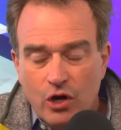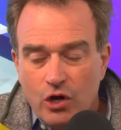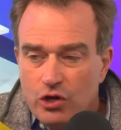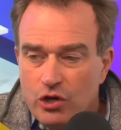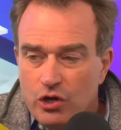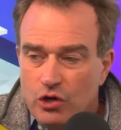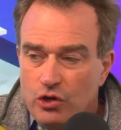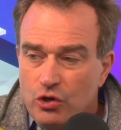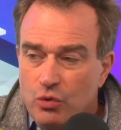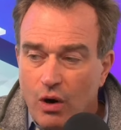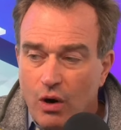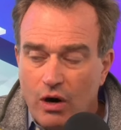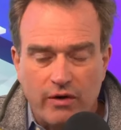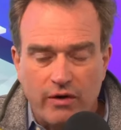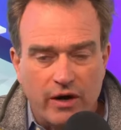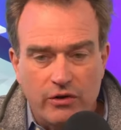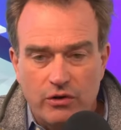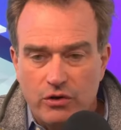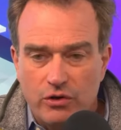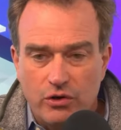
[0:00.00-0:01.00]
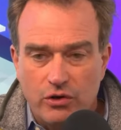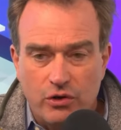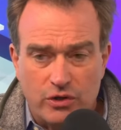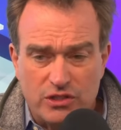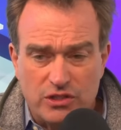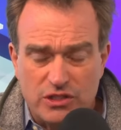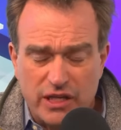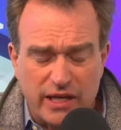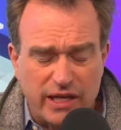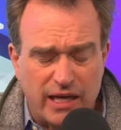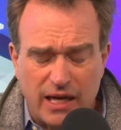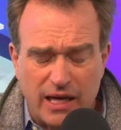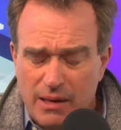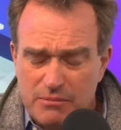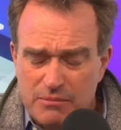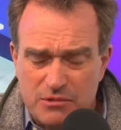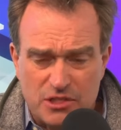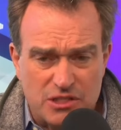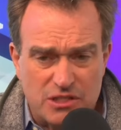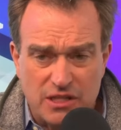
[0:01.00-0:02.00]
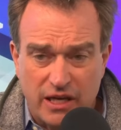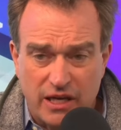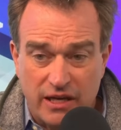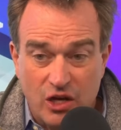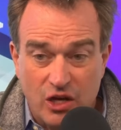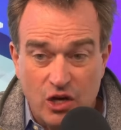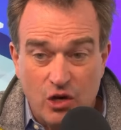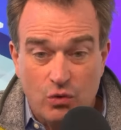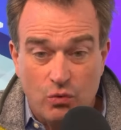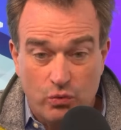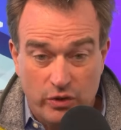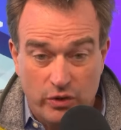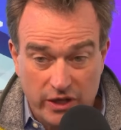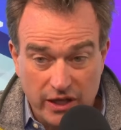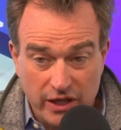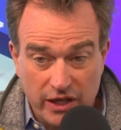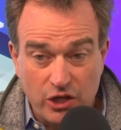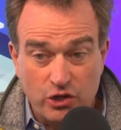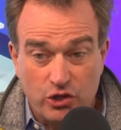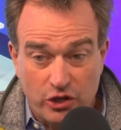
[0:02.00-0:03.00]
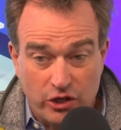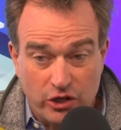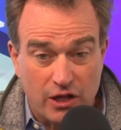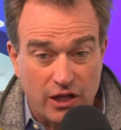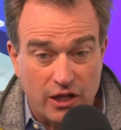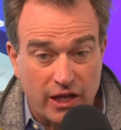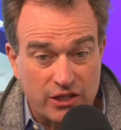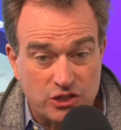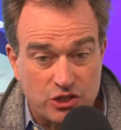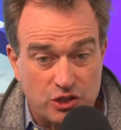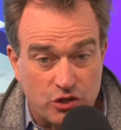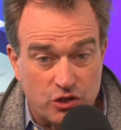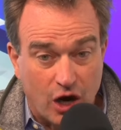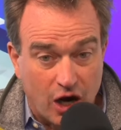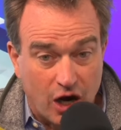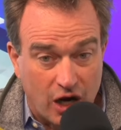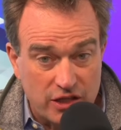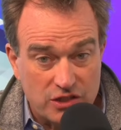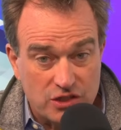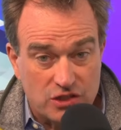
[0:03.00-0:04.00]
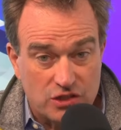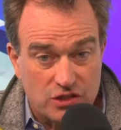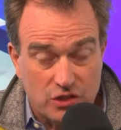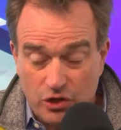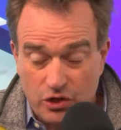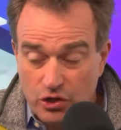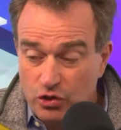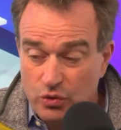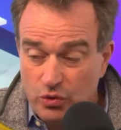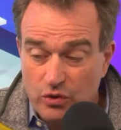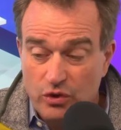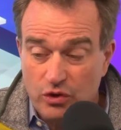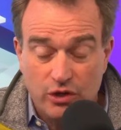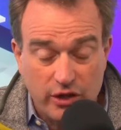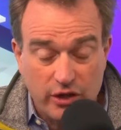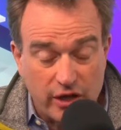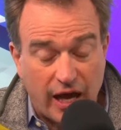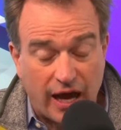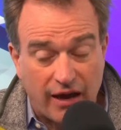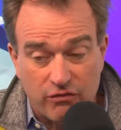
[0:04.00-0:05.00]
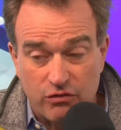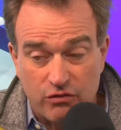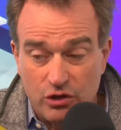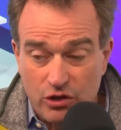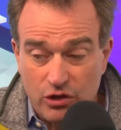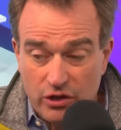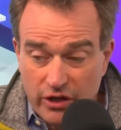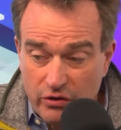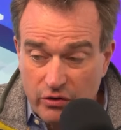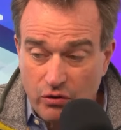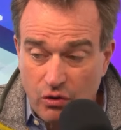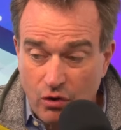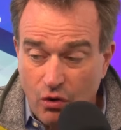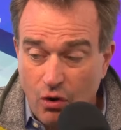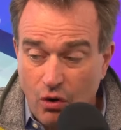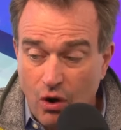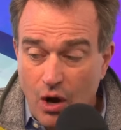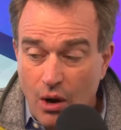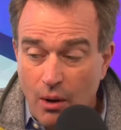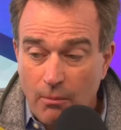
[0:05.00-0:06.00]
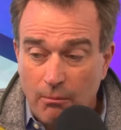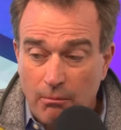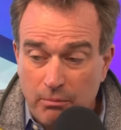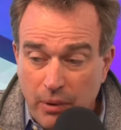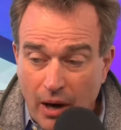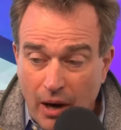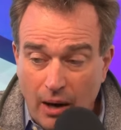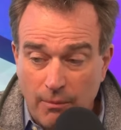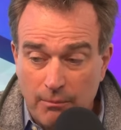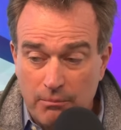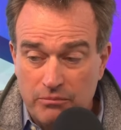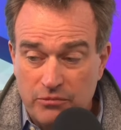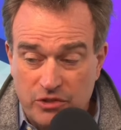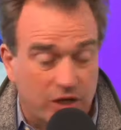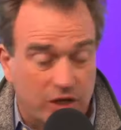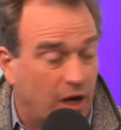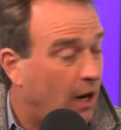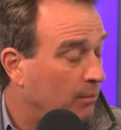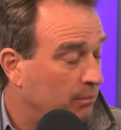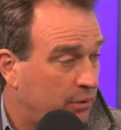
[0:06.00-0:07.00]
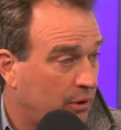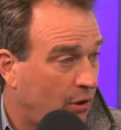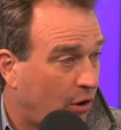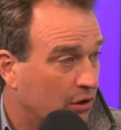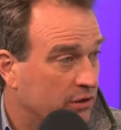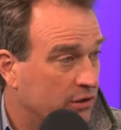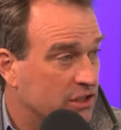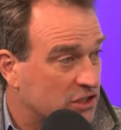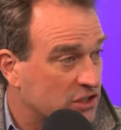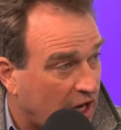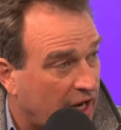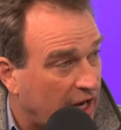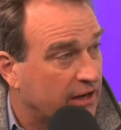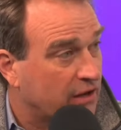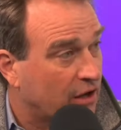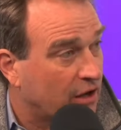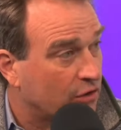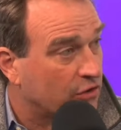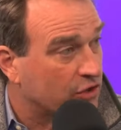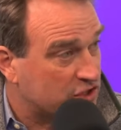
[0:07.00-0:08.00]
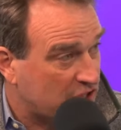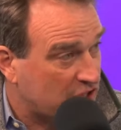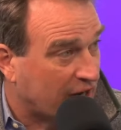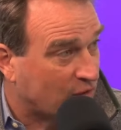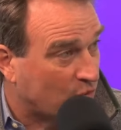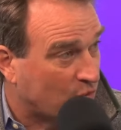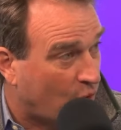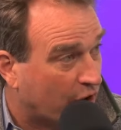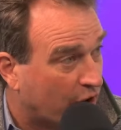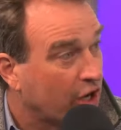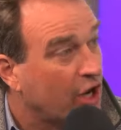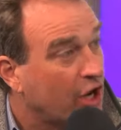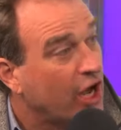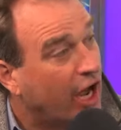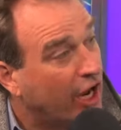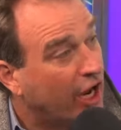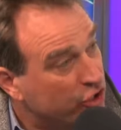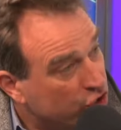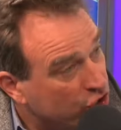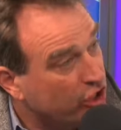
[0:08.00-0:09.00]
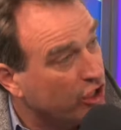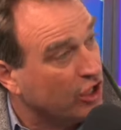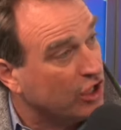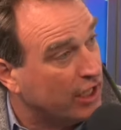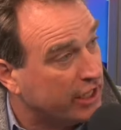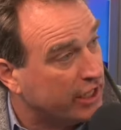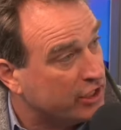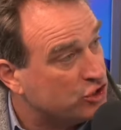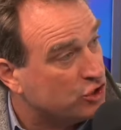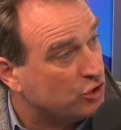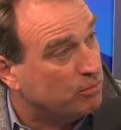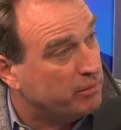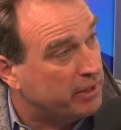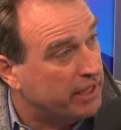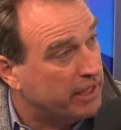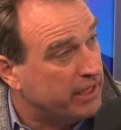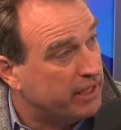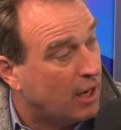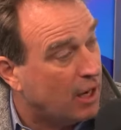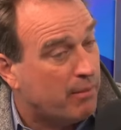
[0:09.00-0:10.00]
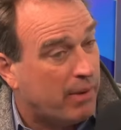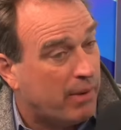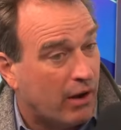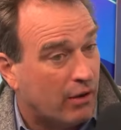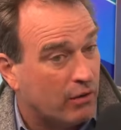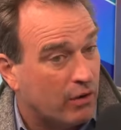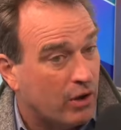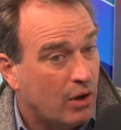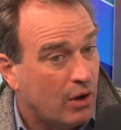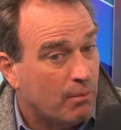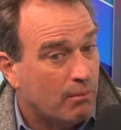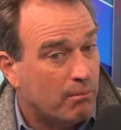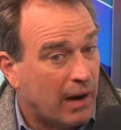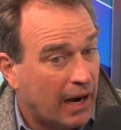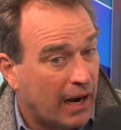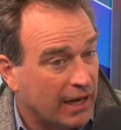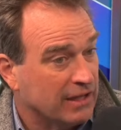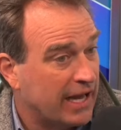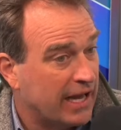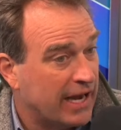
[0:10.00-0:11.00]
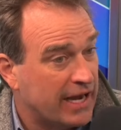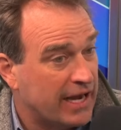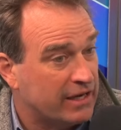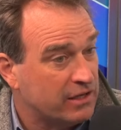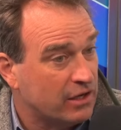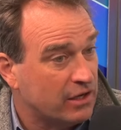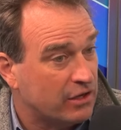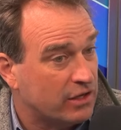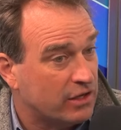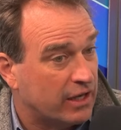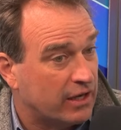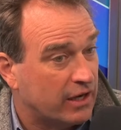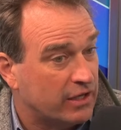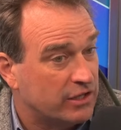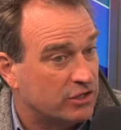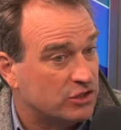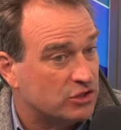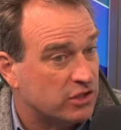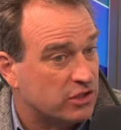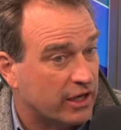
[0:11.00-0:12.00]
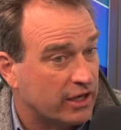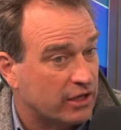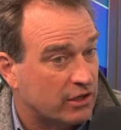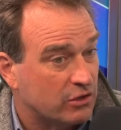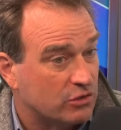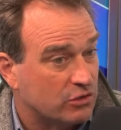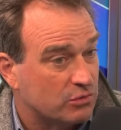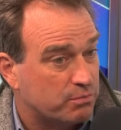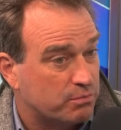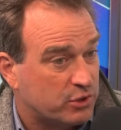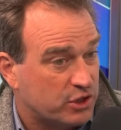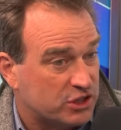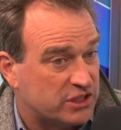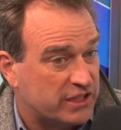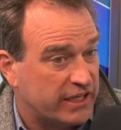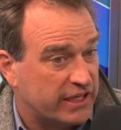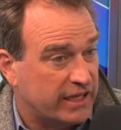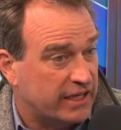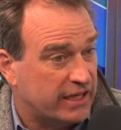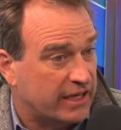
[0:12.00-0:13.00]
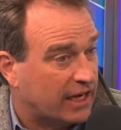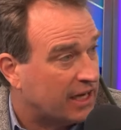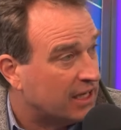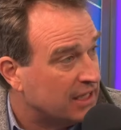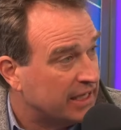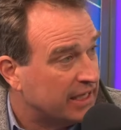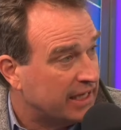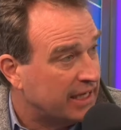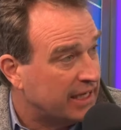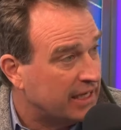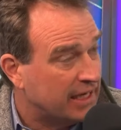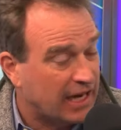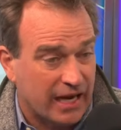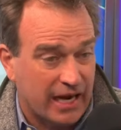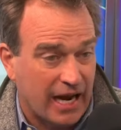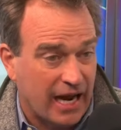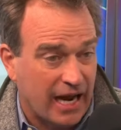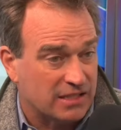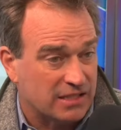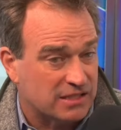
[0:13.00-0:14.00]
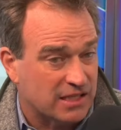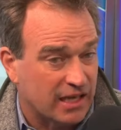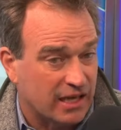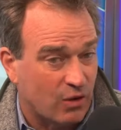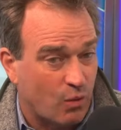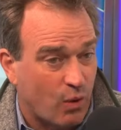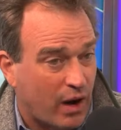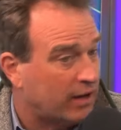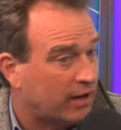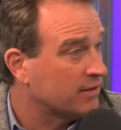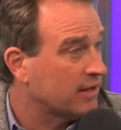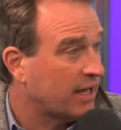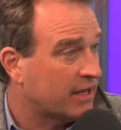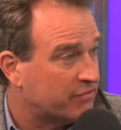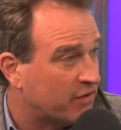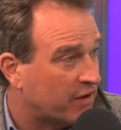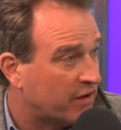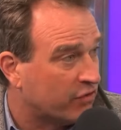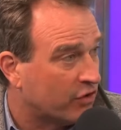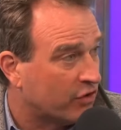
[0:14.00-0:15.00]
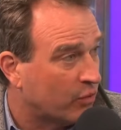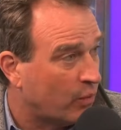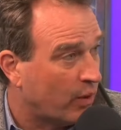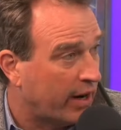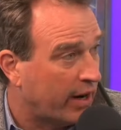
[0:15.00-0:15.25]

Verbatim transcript: you know you walk around New York City, and I'm just like, really, you're going to lecture us that you li- have literal bum dump on the side mm-hmm. on the sidewalk, yeah. and you're going to lecture me about my land that is like pristine and clean and has like wildlife everywhere.